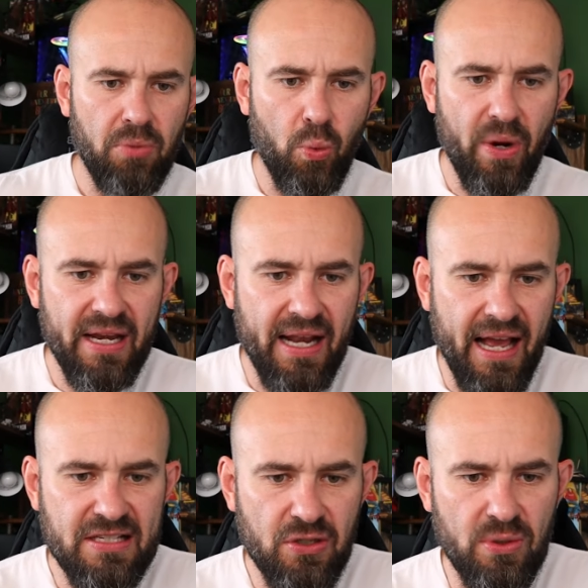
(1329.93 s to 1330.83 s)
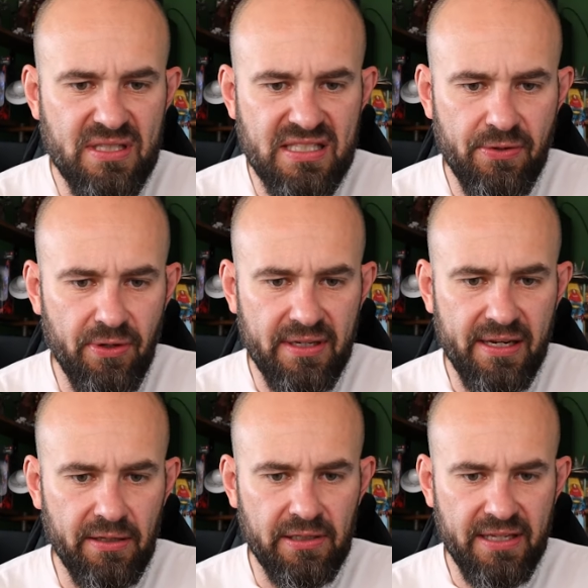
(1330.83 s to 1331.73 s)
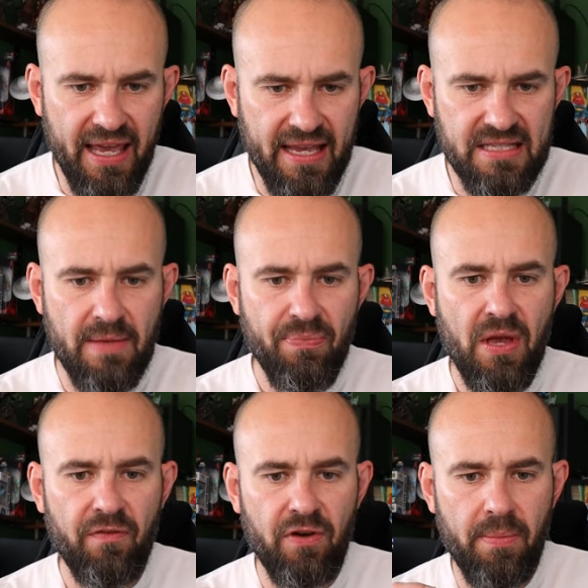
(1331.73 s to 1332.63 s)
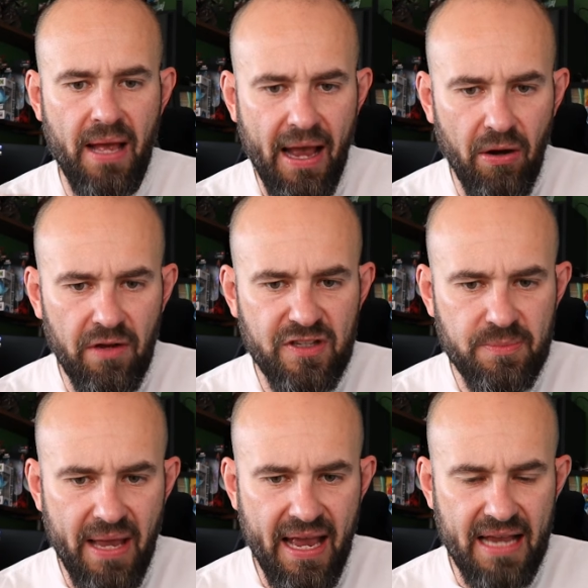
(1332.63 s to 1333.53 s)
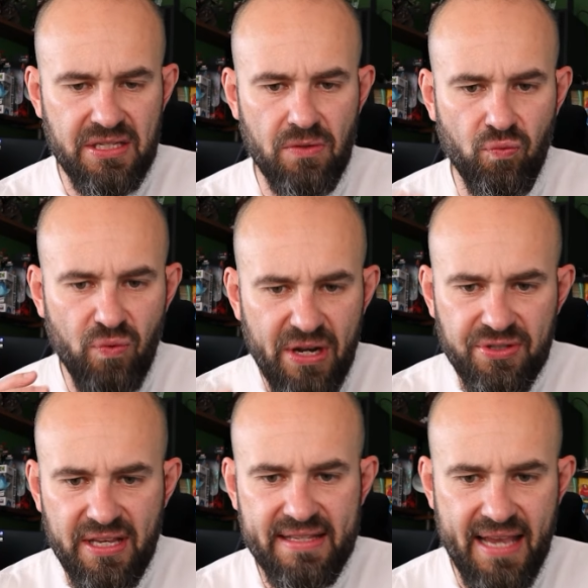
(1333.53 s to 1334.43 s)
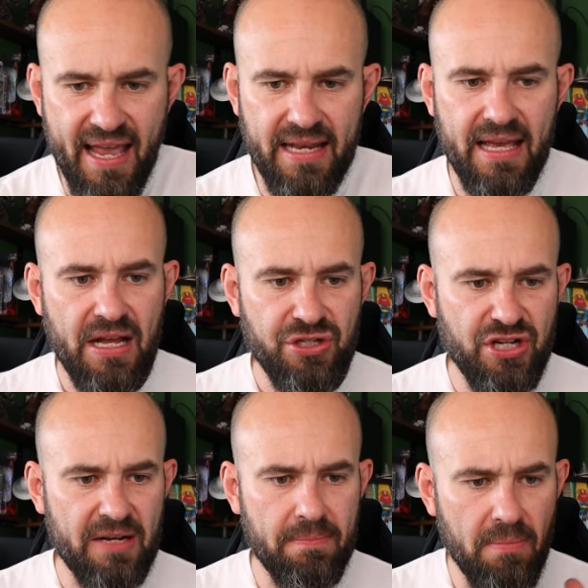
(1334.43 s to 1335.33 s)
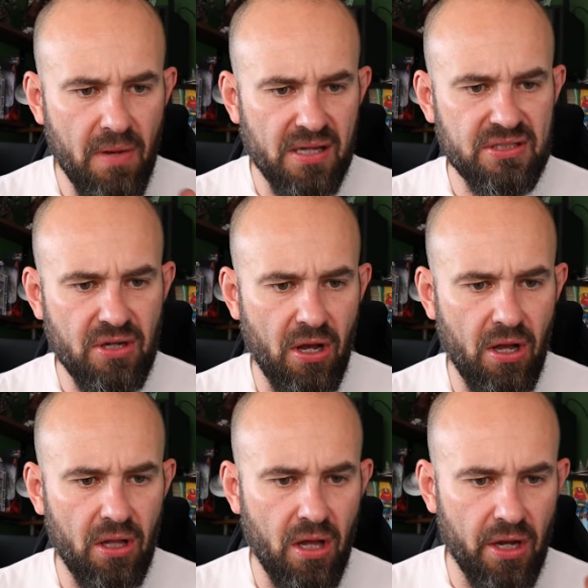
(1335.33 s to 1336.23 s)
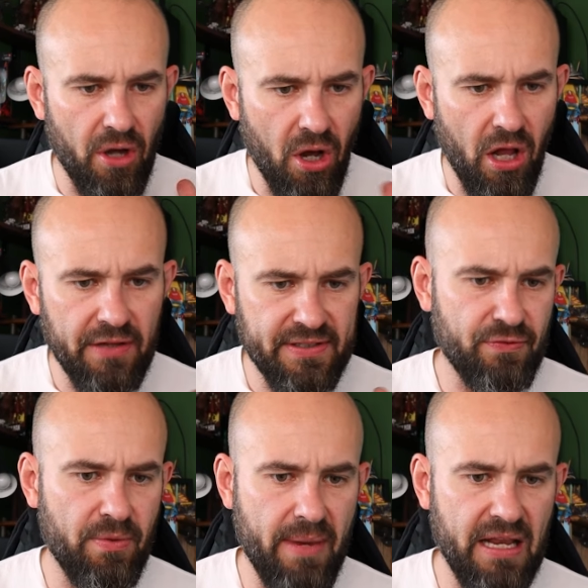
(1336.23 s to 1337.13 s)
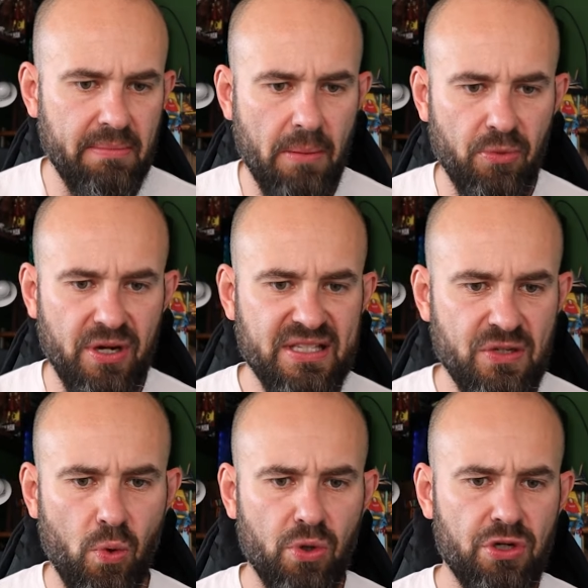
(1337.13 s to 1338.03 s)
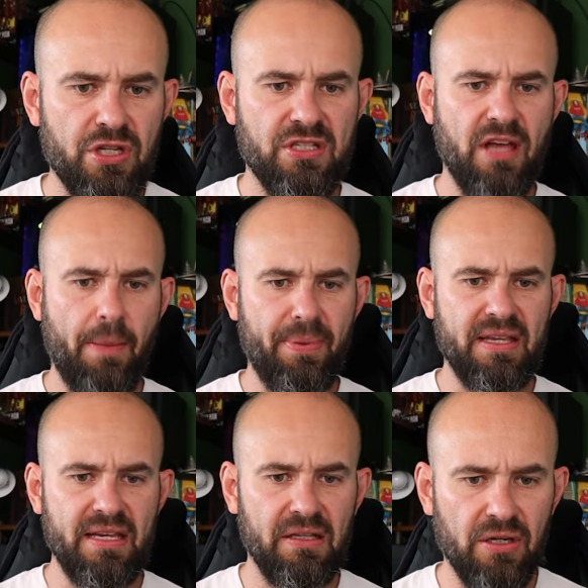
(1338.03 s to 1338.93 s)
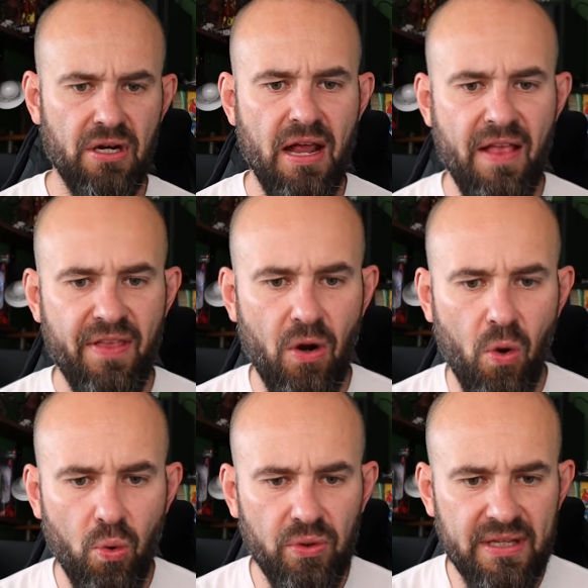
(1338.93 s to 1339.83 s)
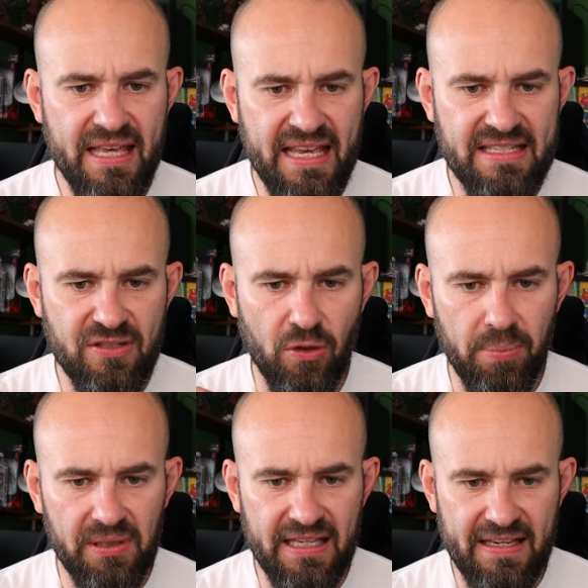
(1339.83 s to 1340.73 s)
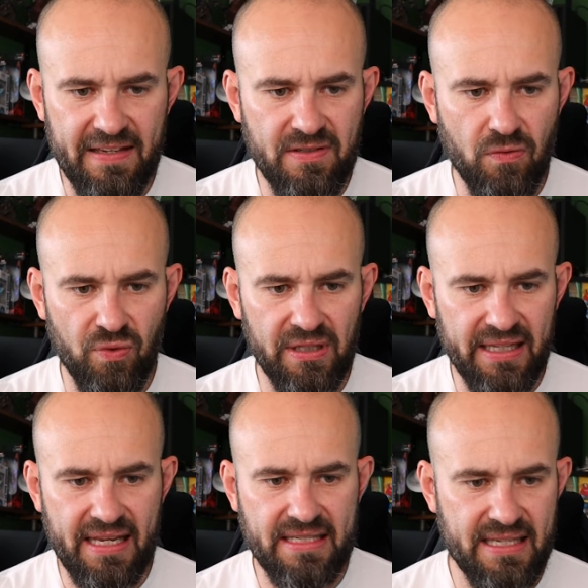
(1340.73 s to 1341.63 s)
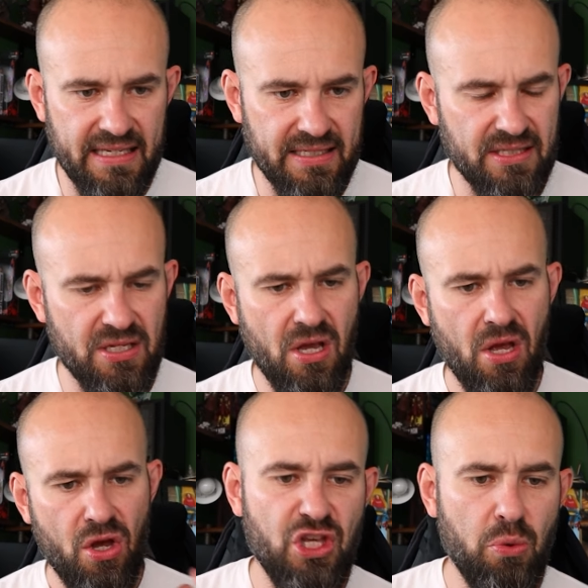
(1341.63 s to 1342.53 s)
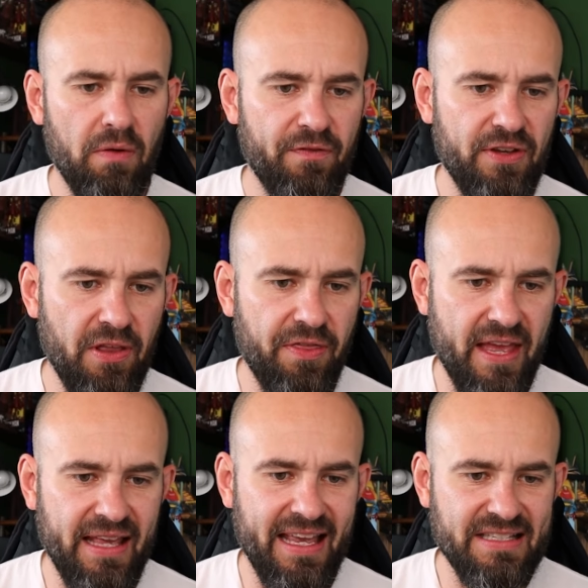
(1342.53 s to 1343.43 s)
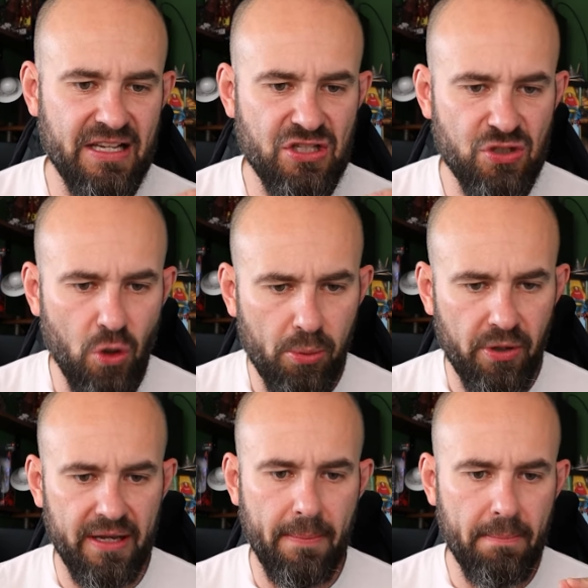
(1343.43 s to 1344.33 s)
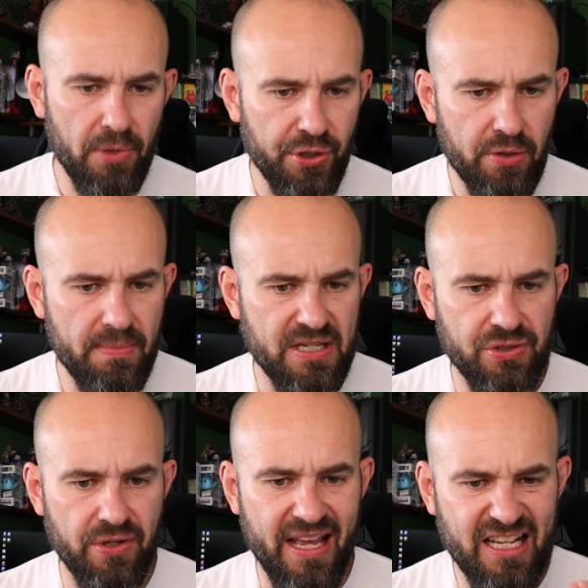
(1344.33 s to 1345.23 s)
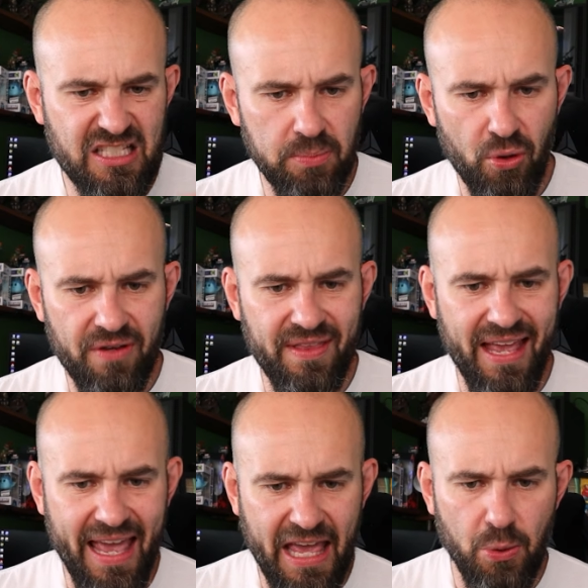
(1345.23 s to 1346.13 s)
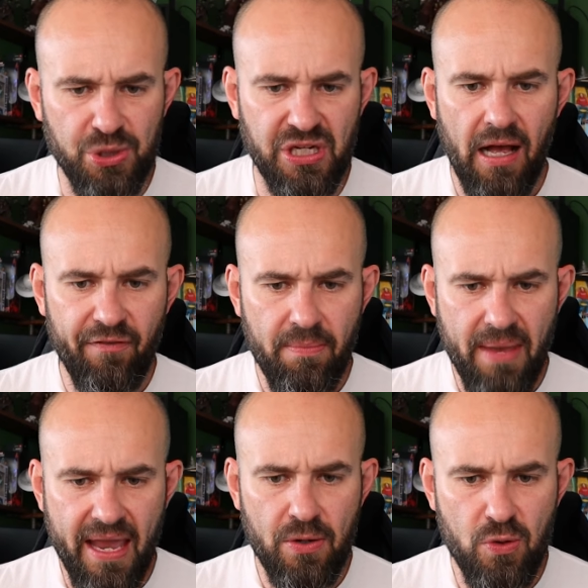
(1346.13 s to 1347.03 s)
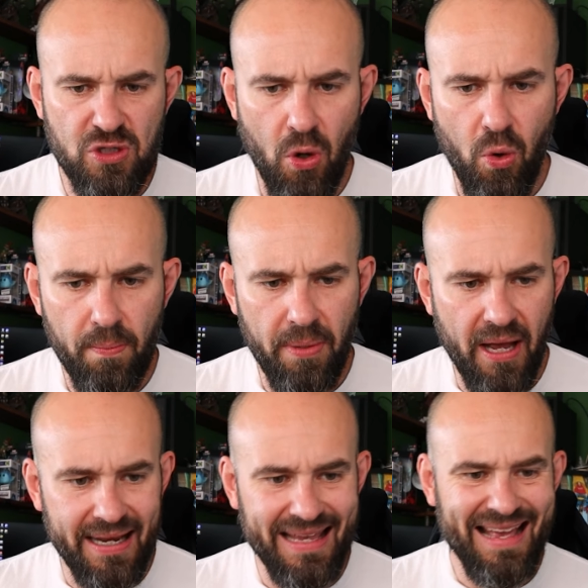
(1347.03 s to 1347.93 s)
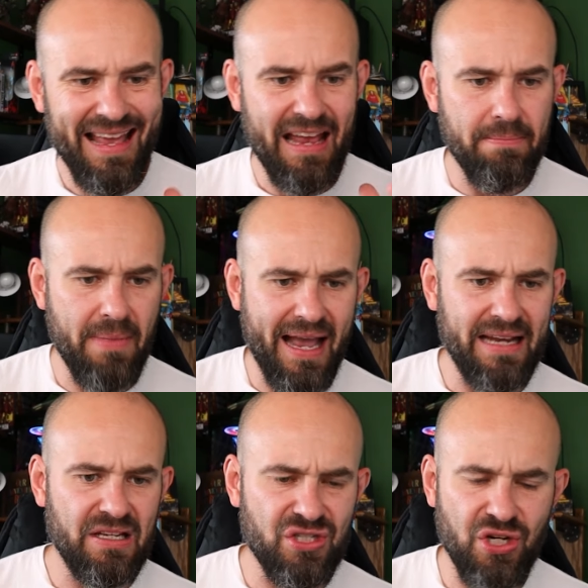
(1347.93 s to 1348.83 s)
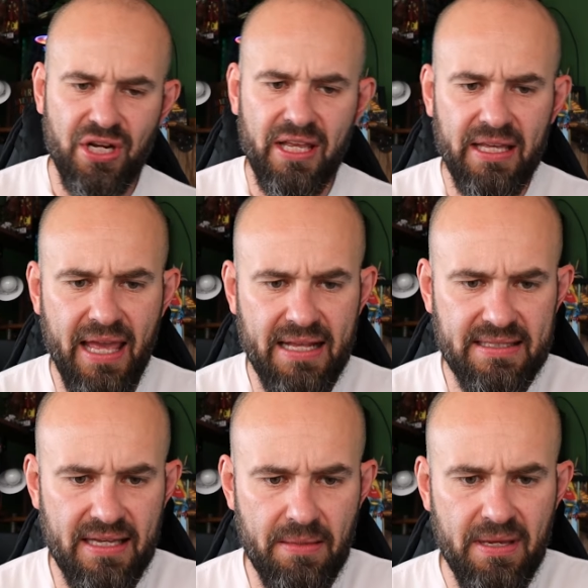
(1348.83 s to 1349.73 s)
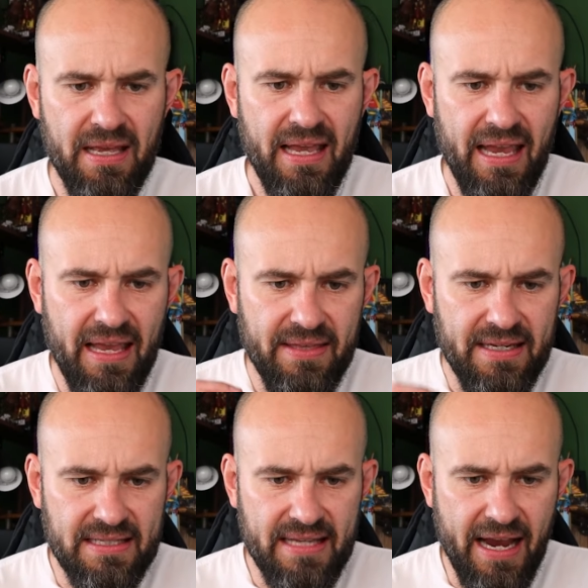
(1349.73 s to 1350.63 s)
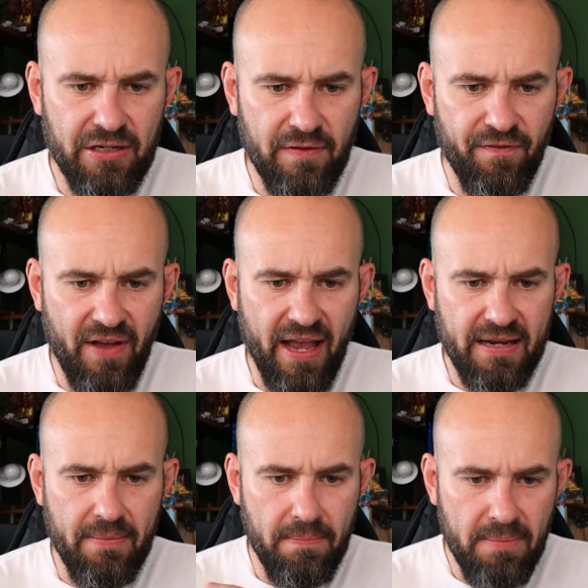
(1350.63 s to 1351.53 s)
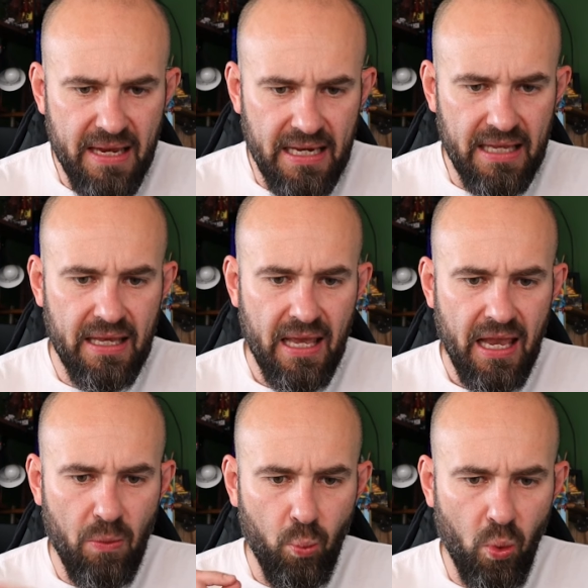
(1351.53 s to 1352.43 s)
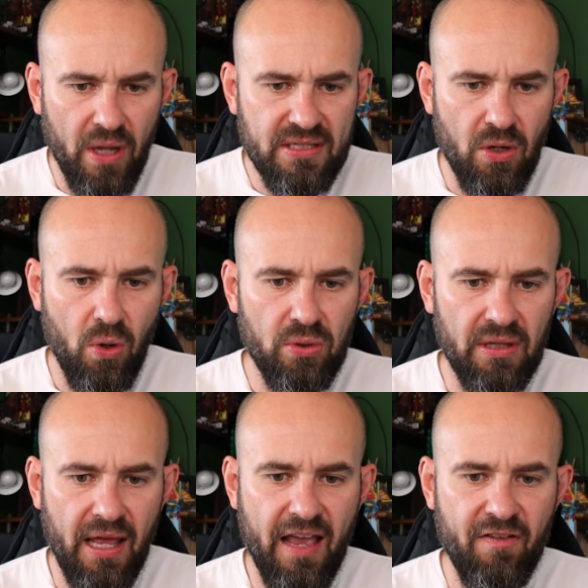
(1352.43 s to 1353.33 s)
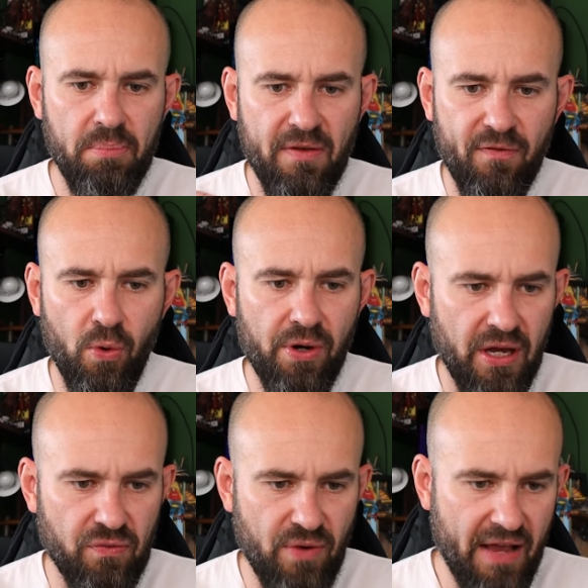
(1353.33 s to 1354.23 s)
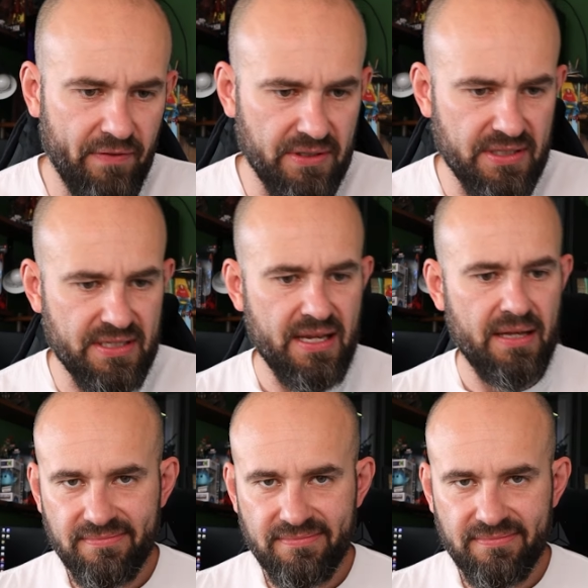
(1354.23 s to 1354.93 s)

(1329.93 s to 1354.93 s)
But when an ice cold serial killer case from out of his past rears its head, Jack must call on all his remaining memories in order to stop a killer that only he still believes really exists. You Won't Feel a Thing is a sobering murder mystery exploring the anguish of a man whose own body and mind is turning against him, and the desire to find meaning in one's own life before it unravels.